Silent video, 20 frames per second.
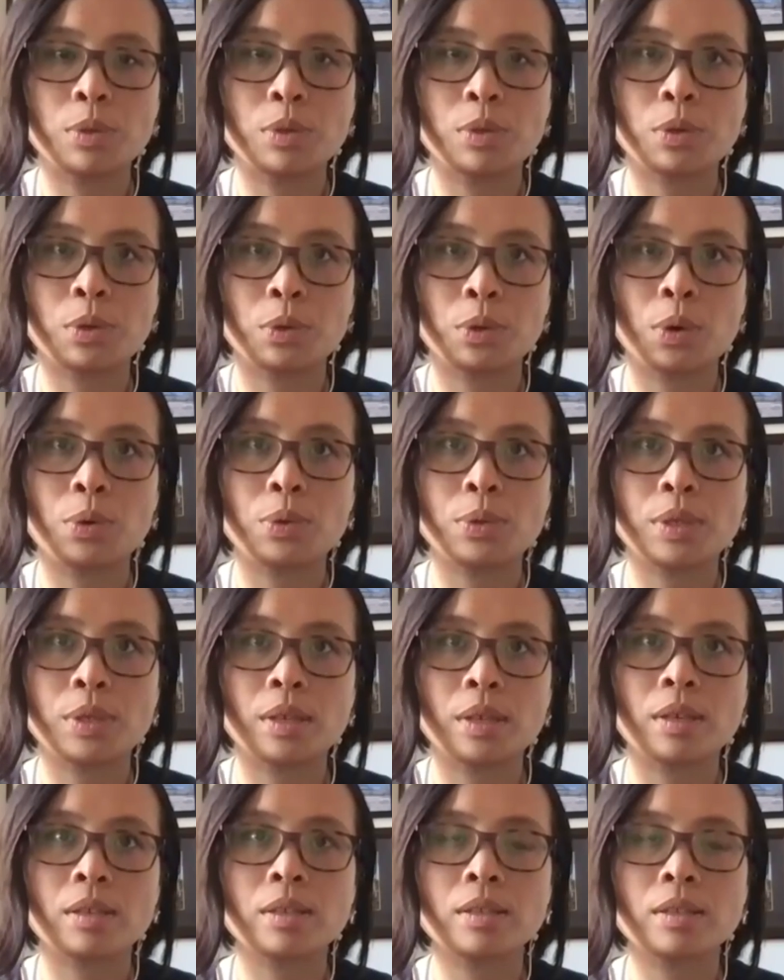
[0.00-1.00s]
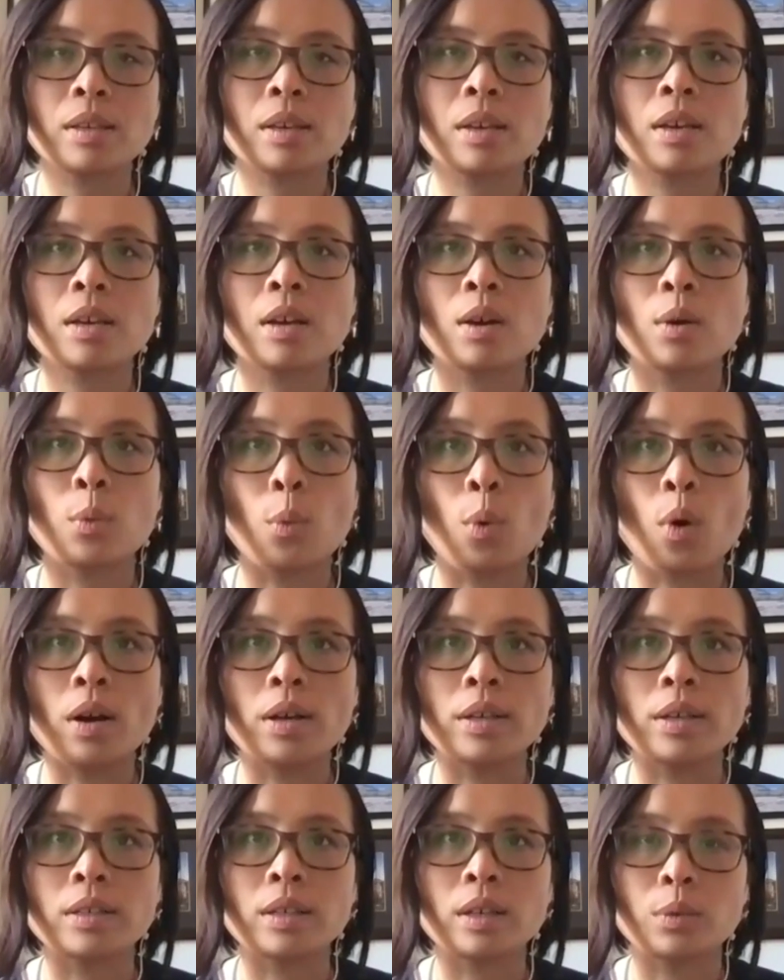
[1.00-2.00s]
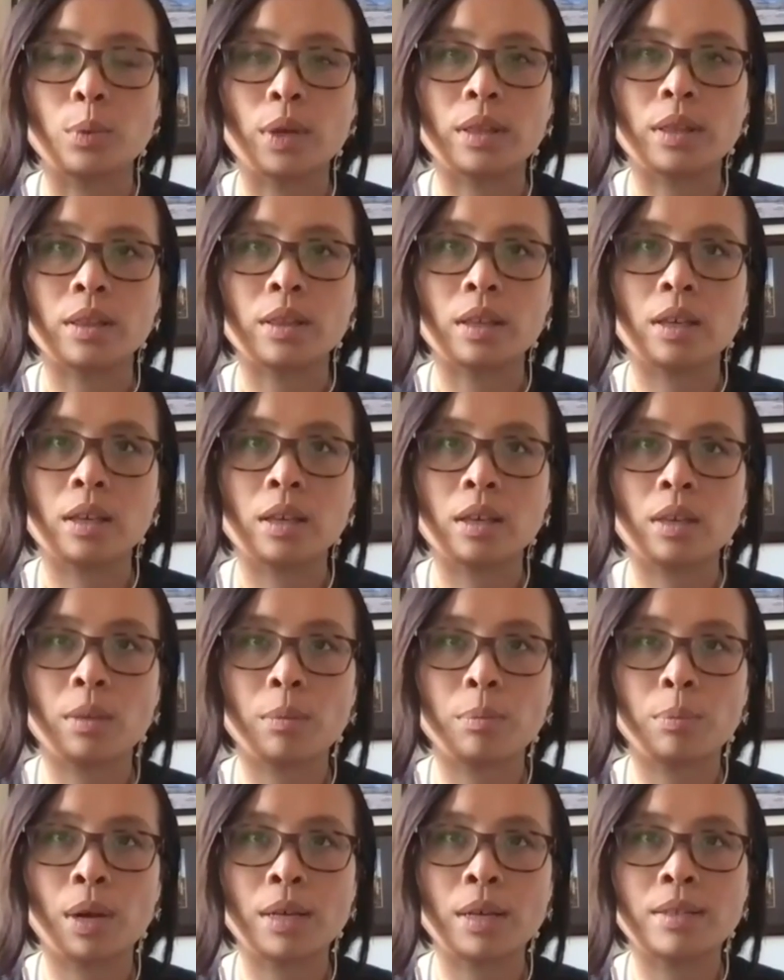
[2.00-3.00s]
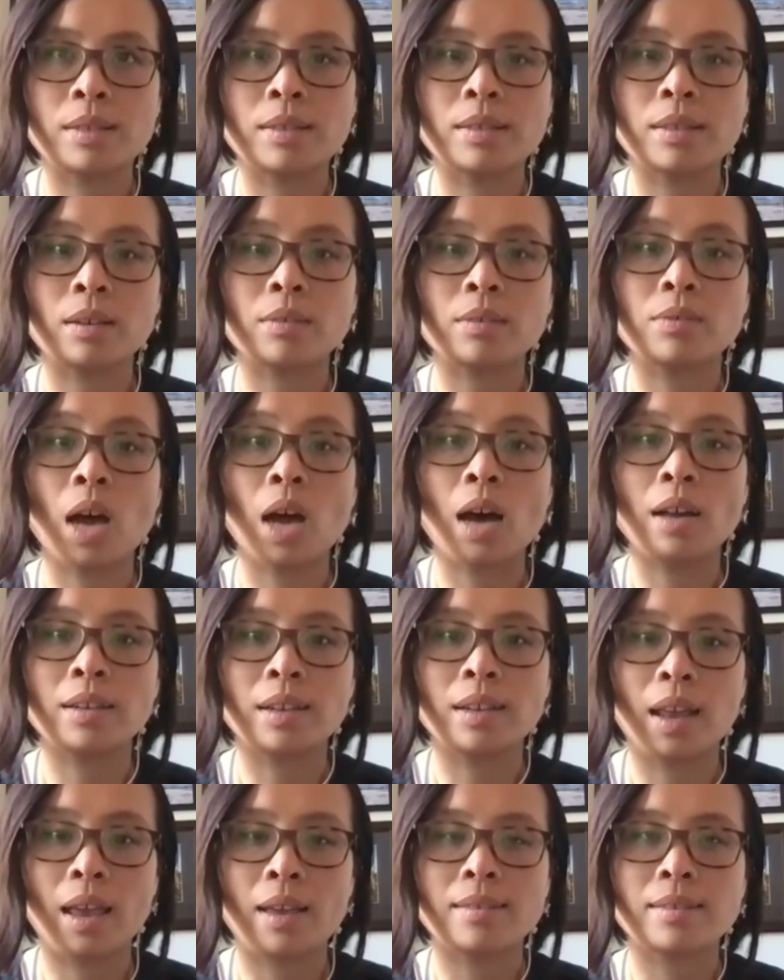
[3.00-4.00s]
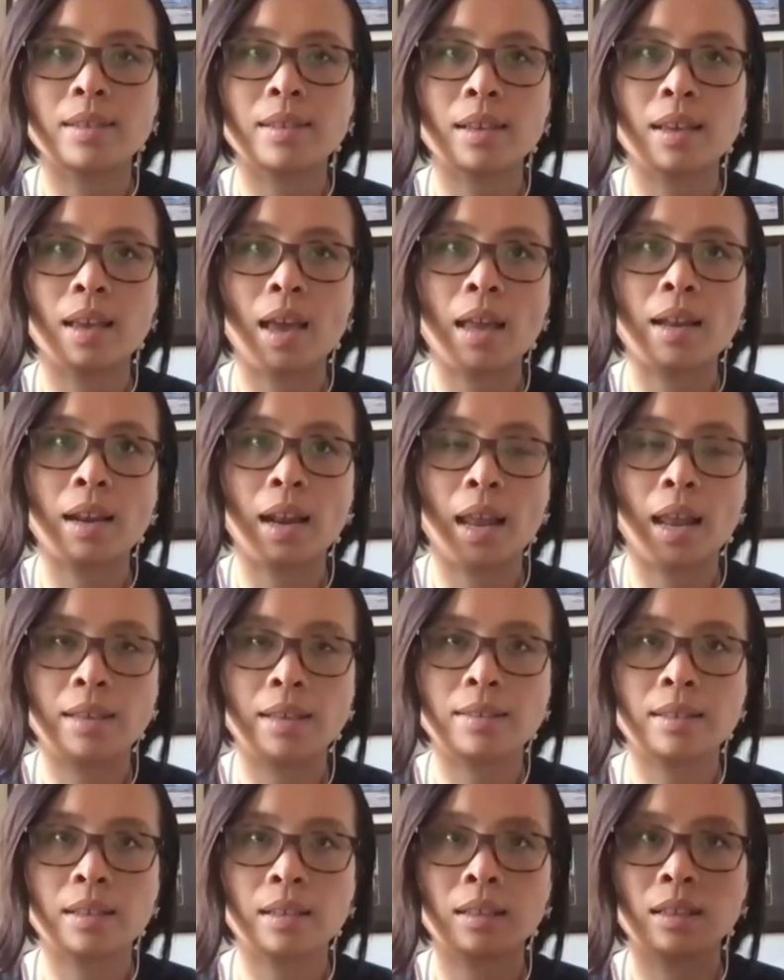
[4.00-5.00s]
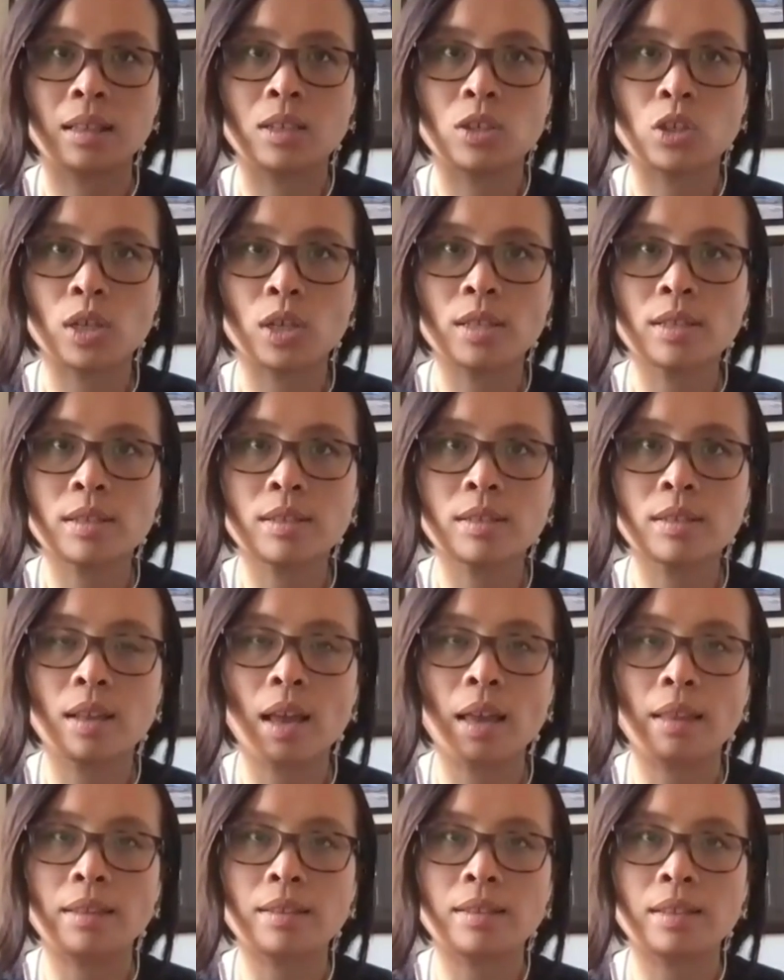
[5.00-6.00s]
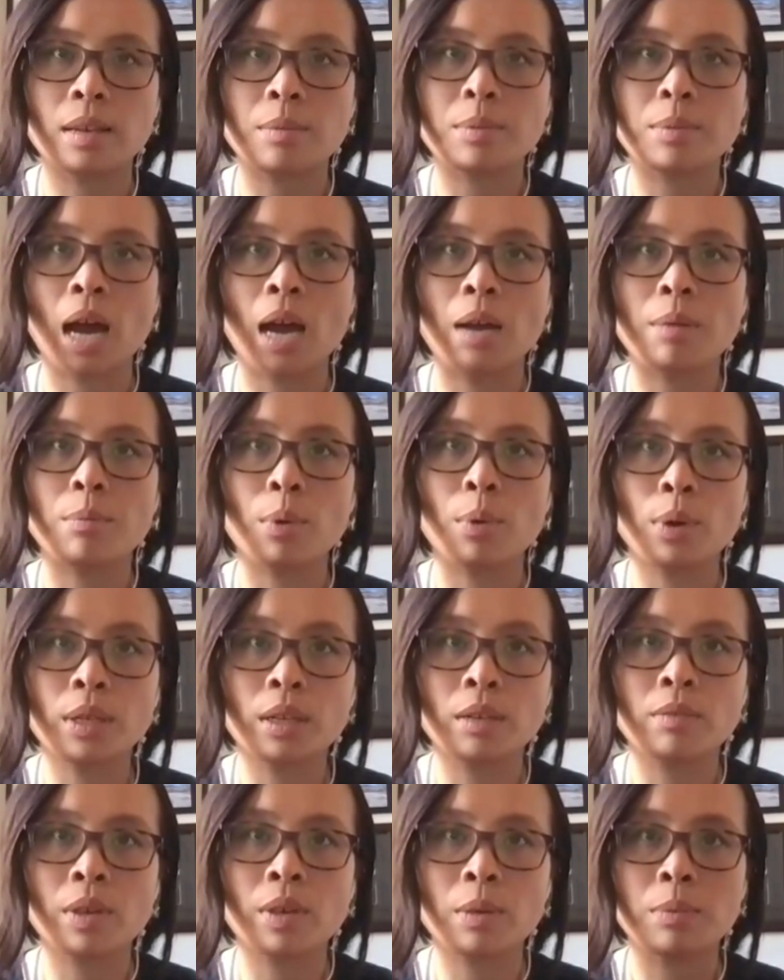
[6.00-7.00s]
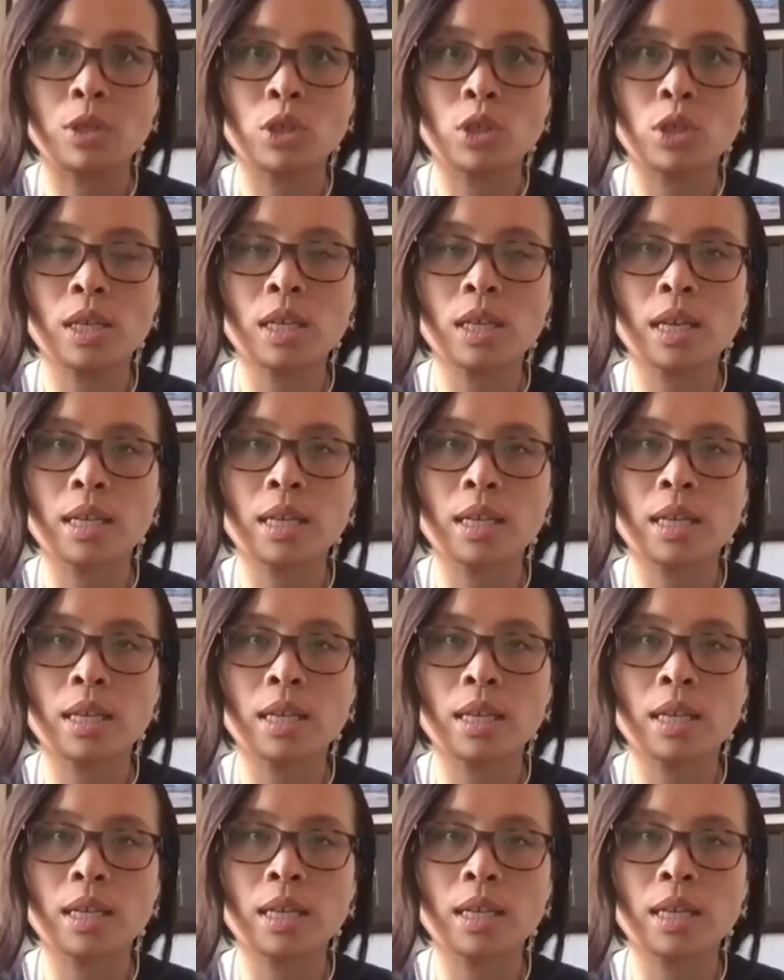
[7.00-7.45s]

sclerosis, one with the presence of non-enhancing and enhancing lesions at the same time point of imaging,